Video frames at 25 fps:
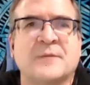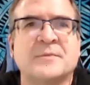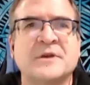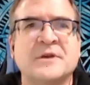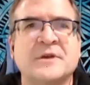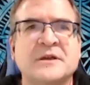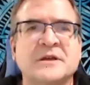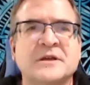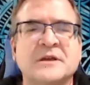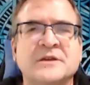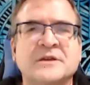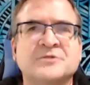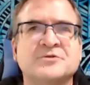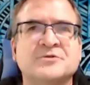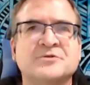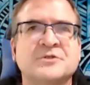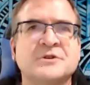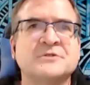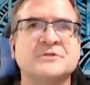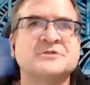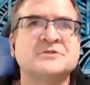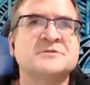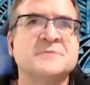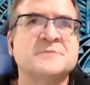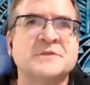He
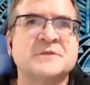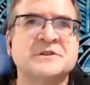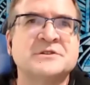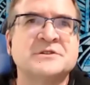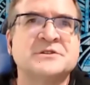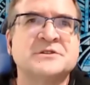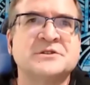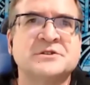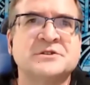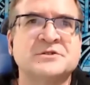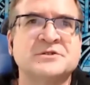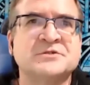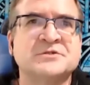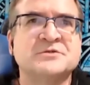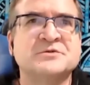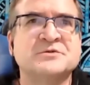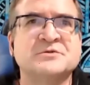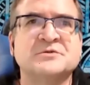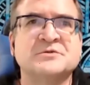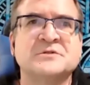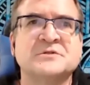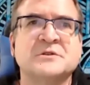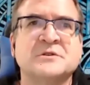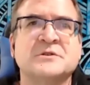introduced me to